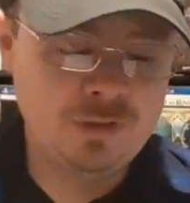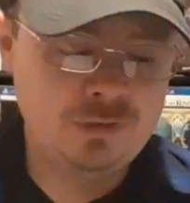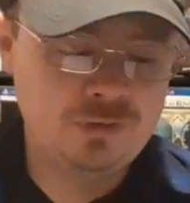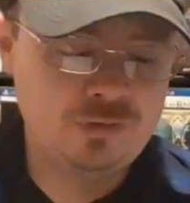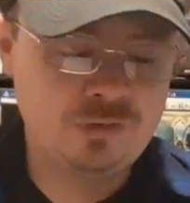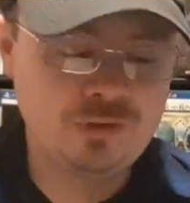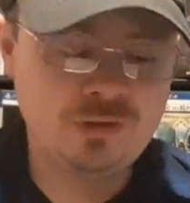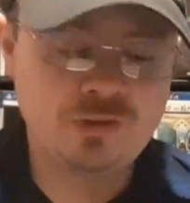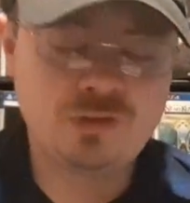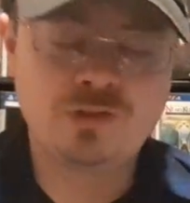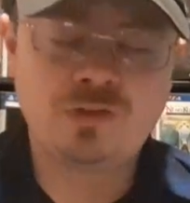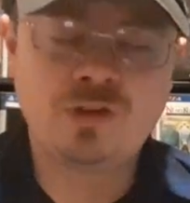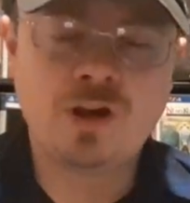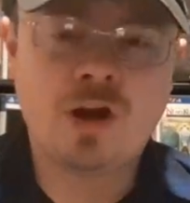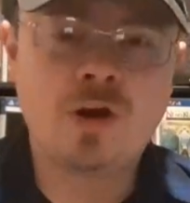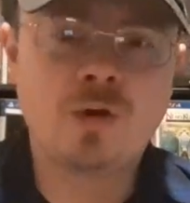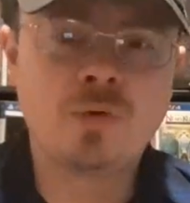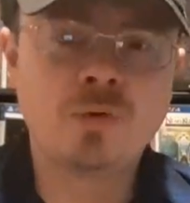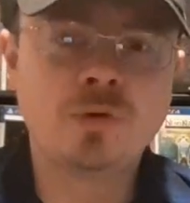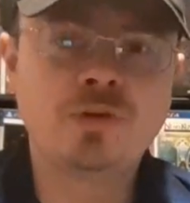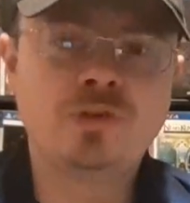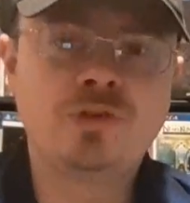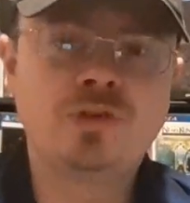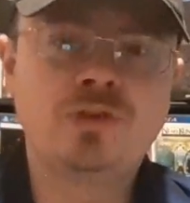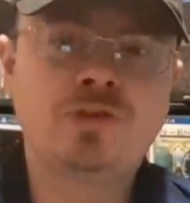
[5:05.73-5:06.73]
it's
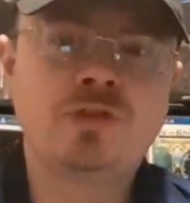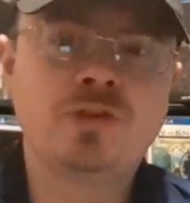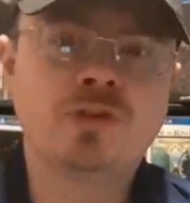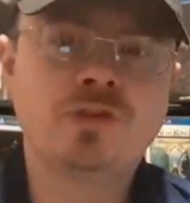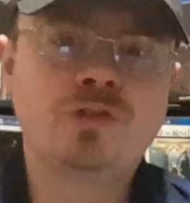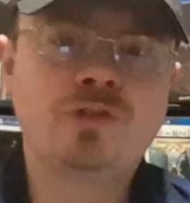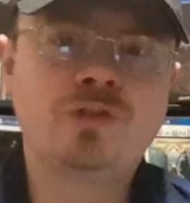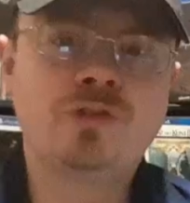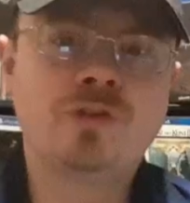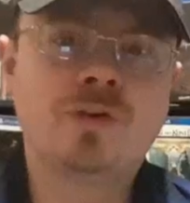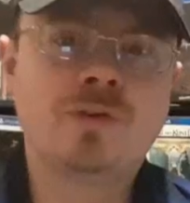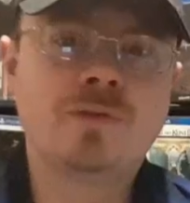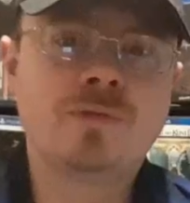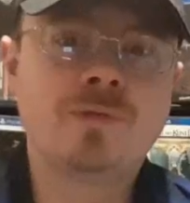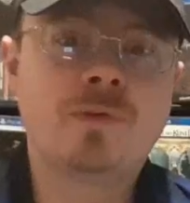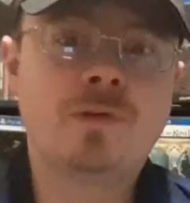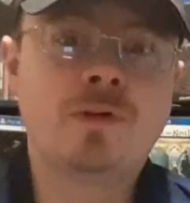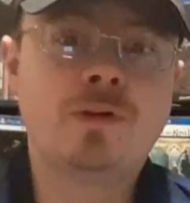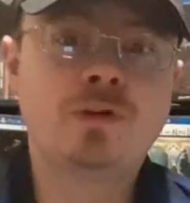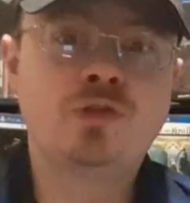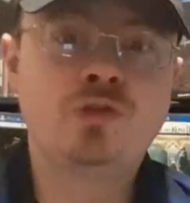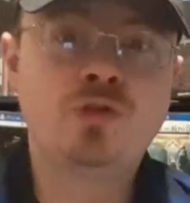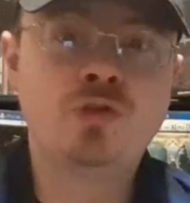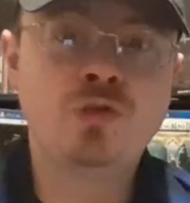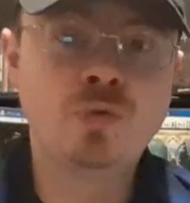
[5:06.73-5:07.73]
$6. It's on sale
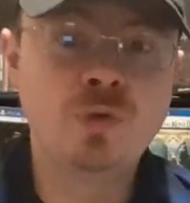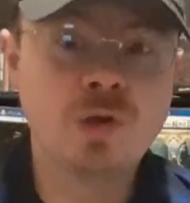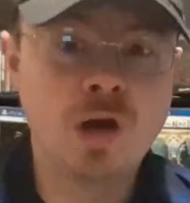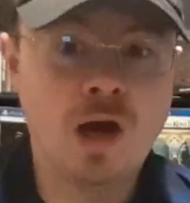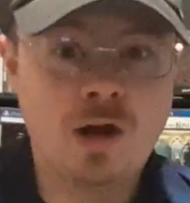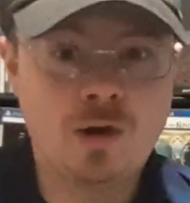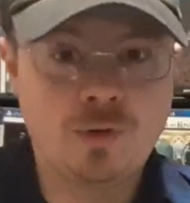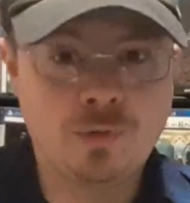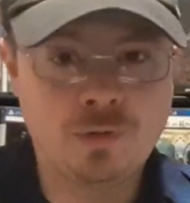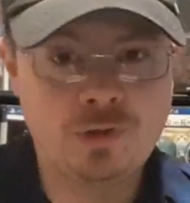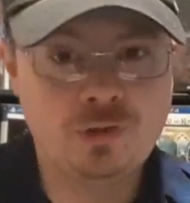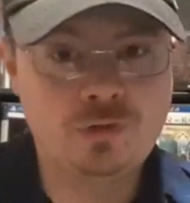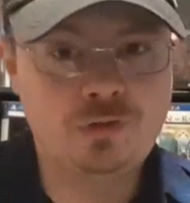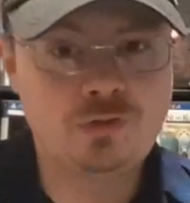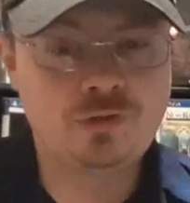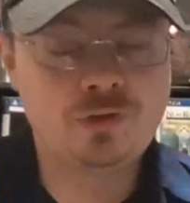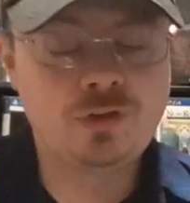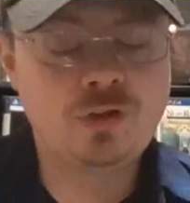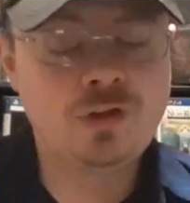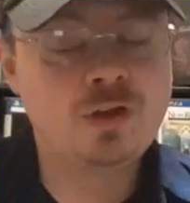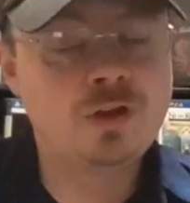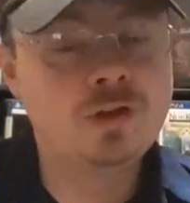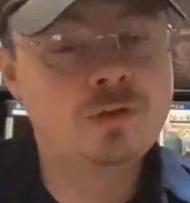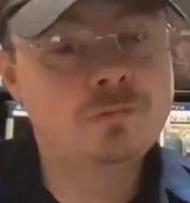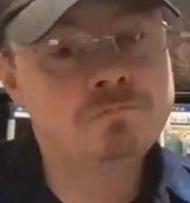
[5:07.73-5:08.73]
for $2.
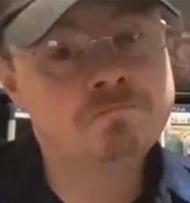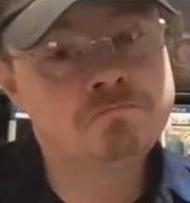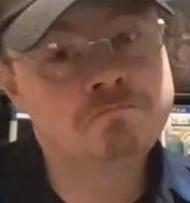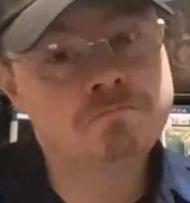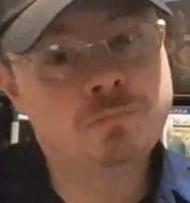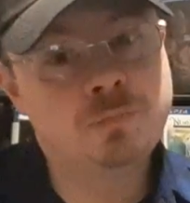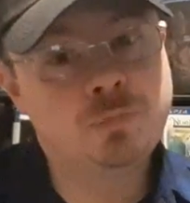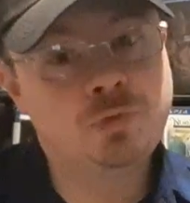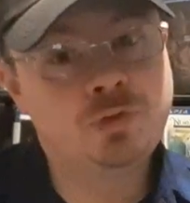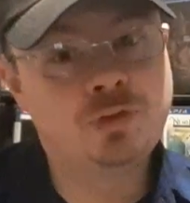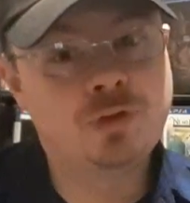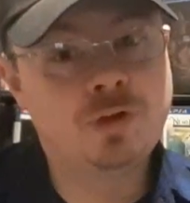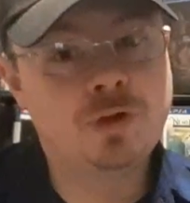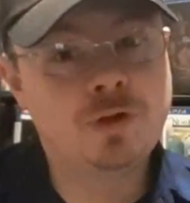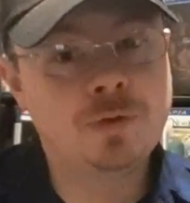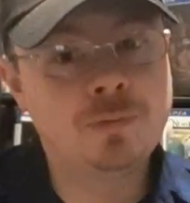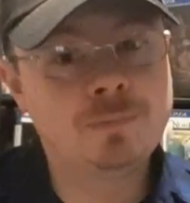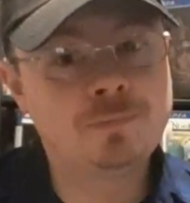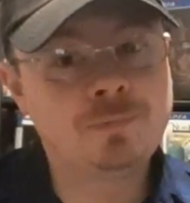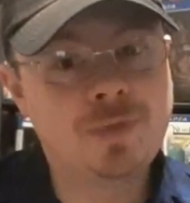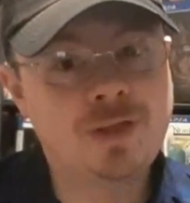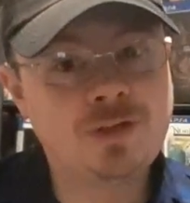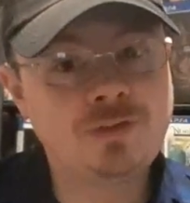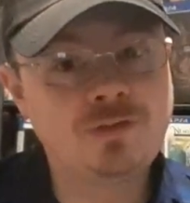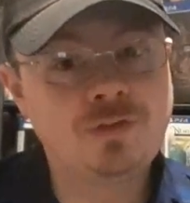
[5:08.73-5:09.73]

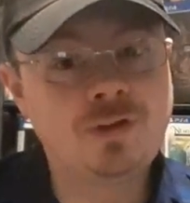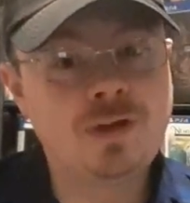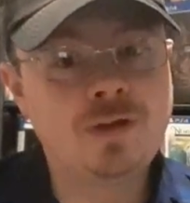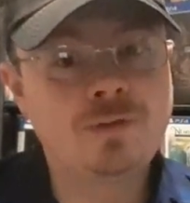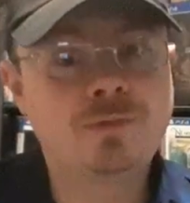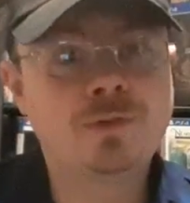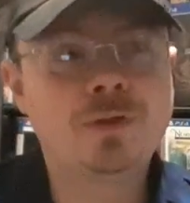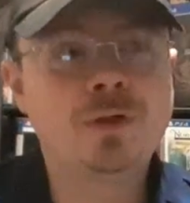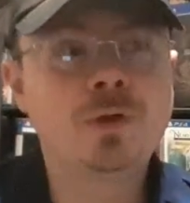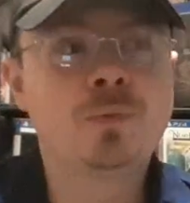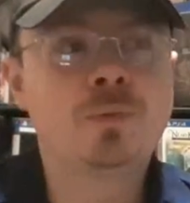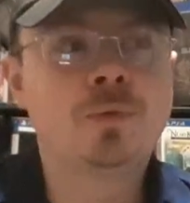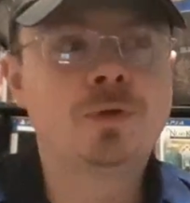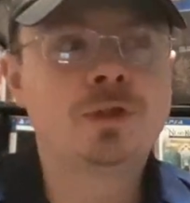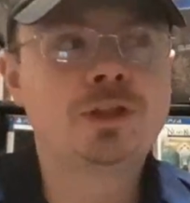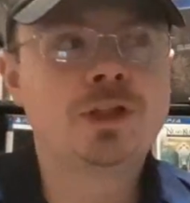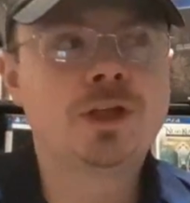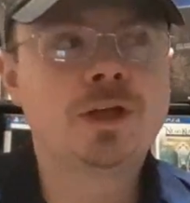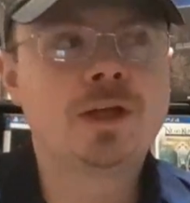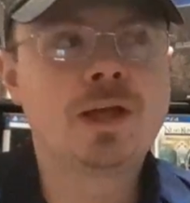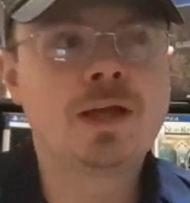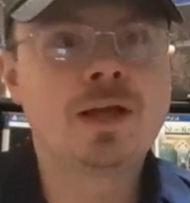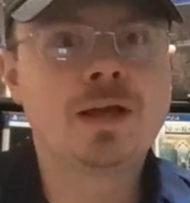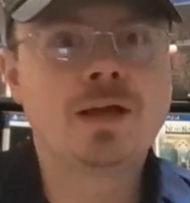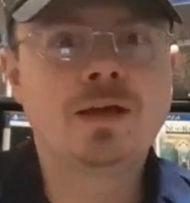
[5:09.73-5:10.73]
So that's definitely worth
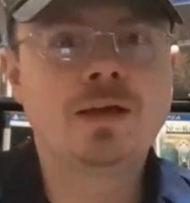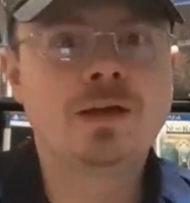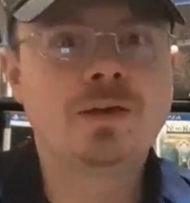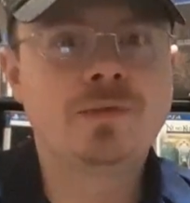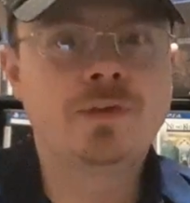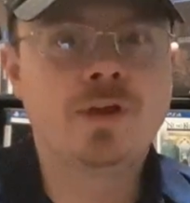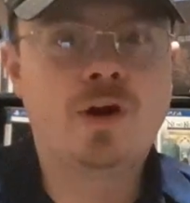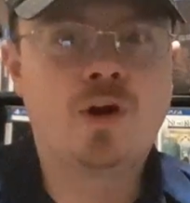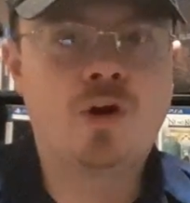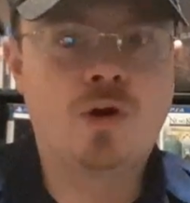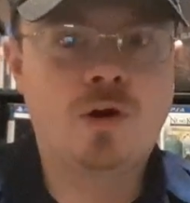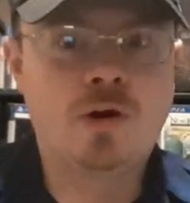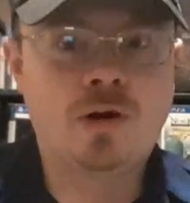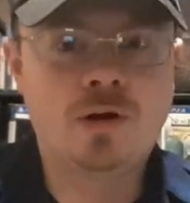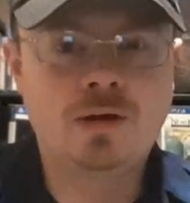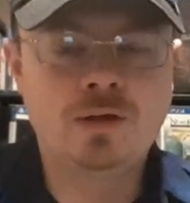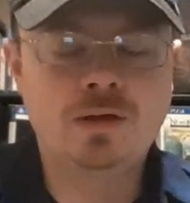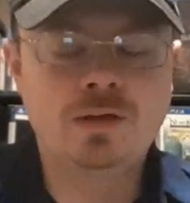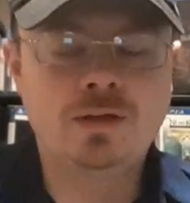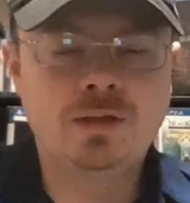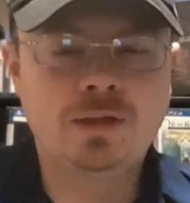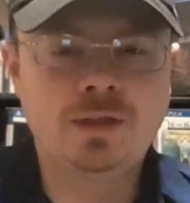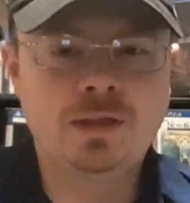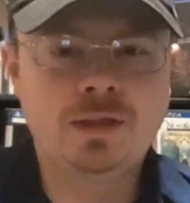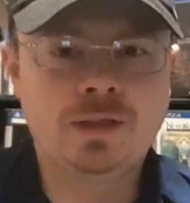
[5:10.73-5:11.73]
checking out, and the art
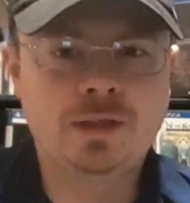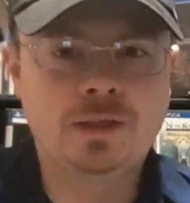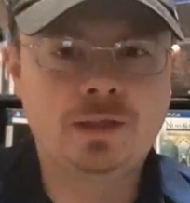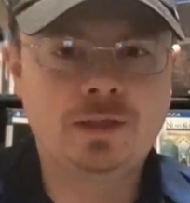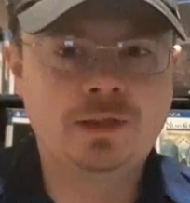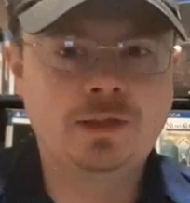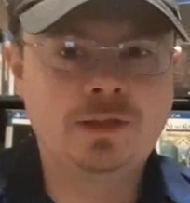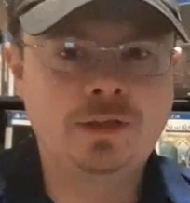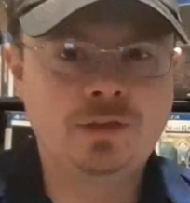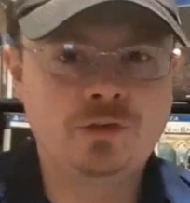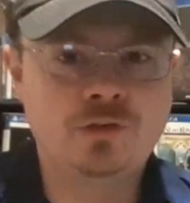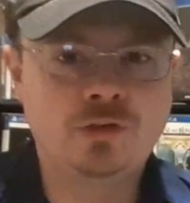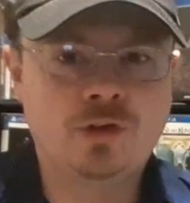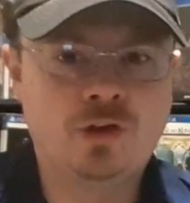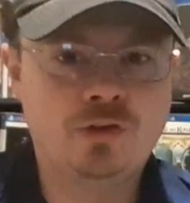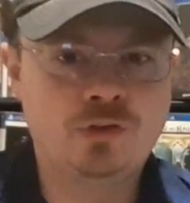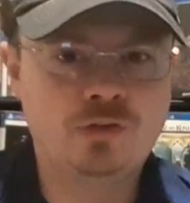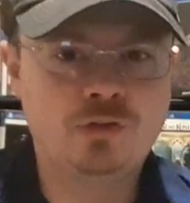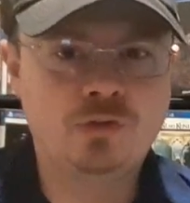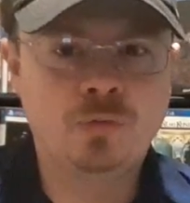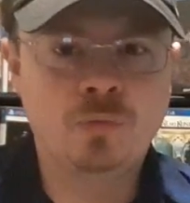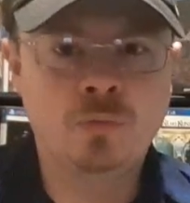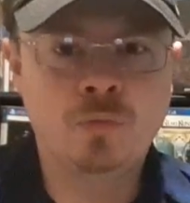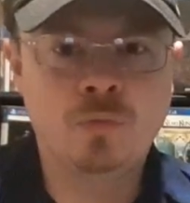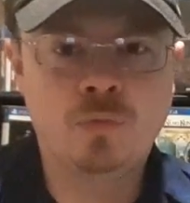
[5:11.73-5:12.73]
in it is
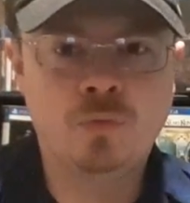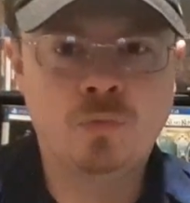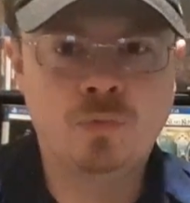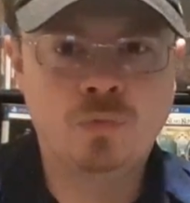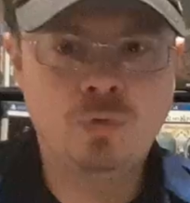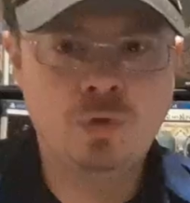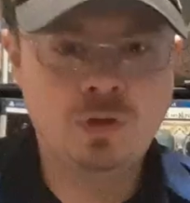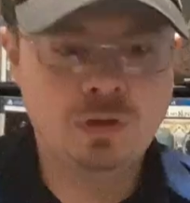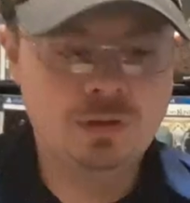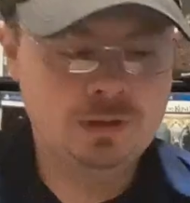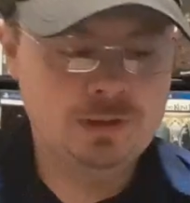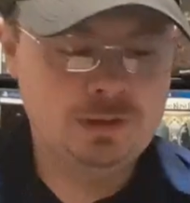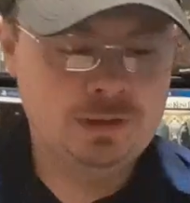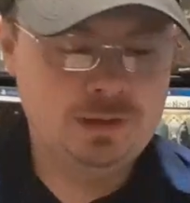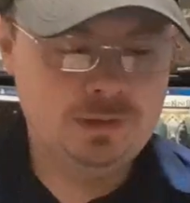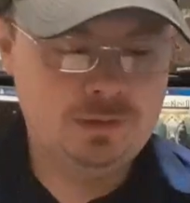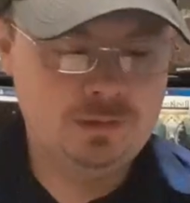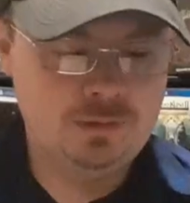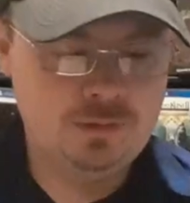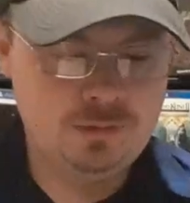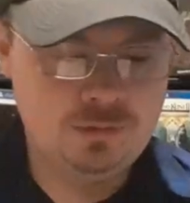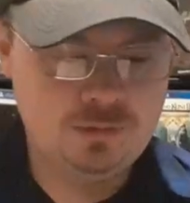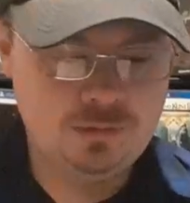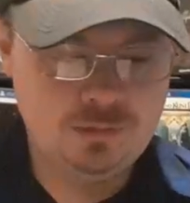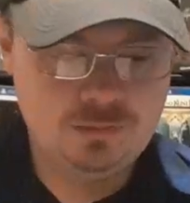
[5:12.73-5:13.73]
also really
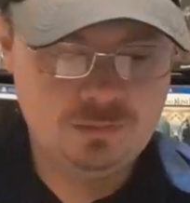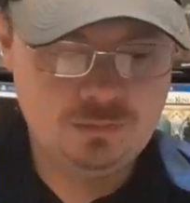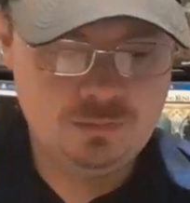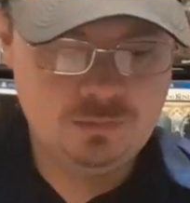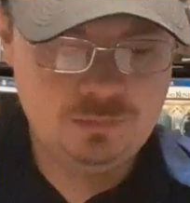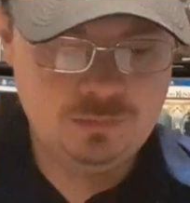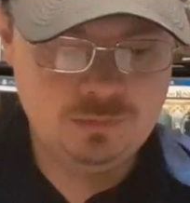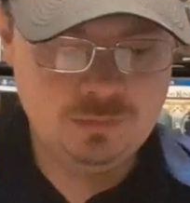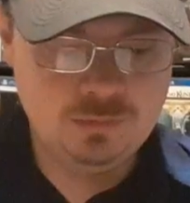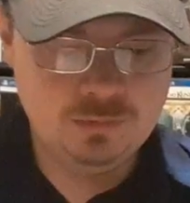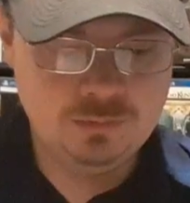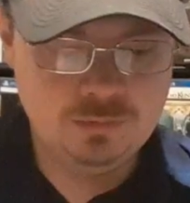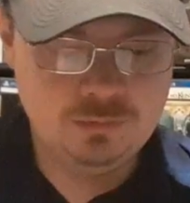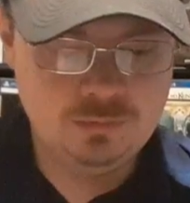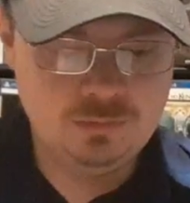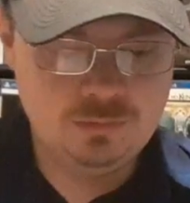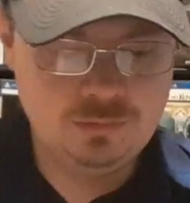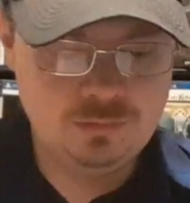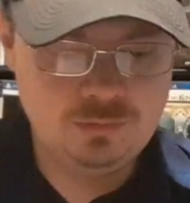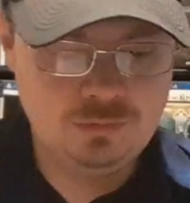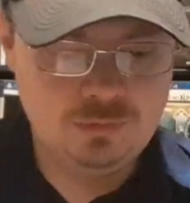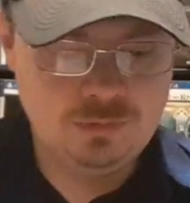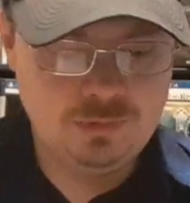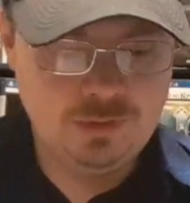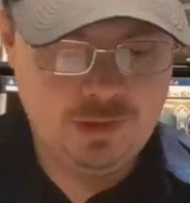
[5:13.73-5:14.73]

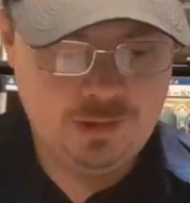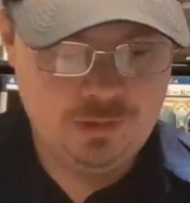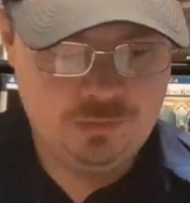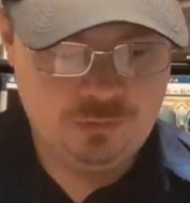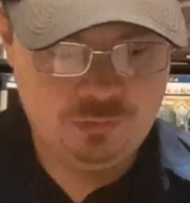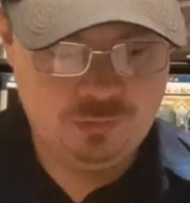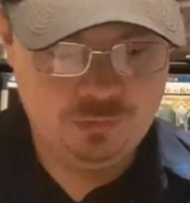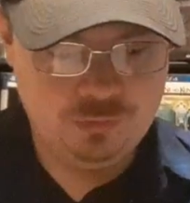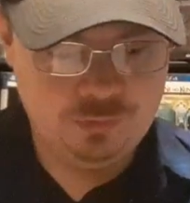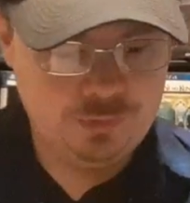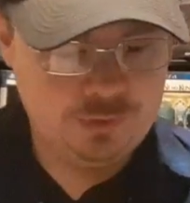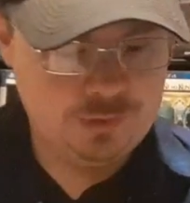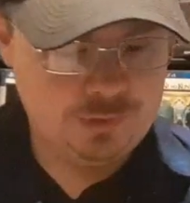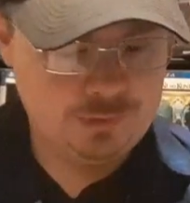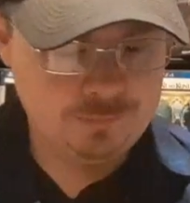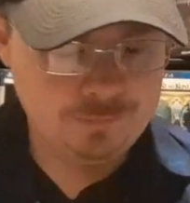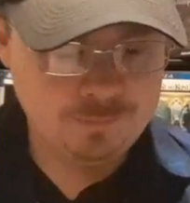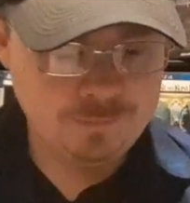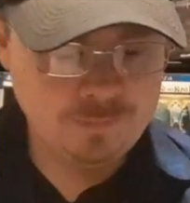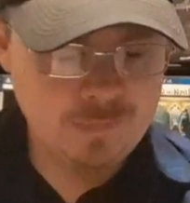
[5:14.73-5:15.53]
nice looking.